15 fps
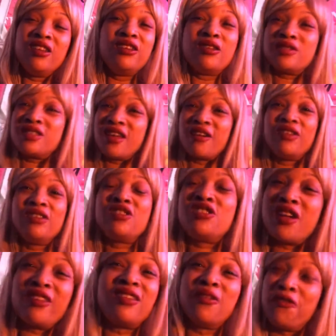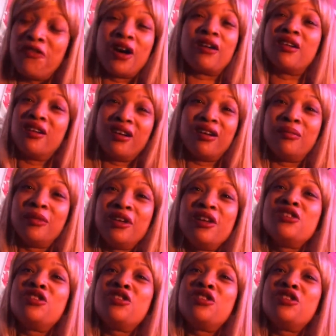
You know, Savage, shut the fuck up.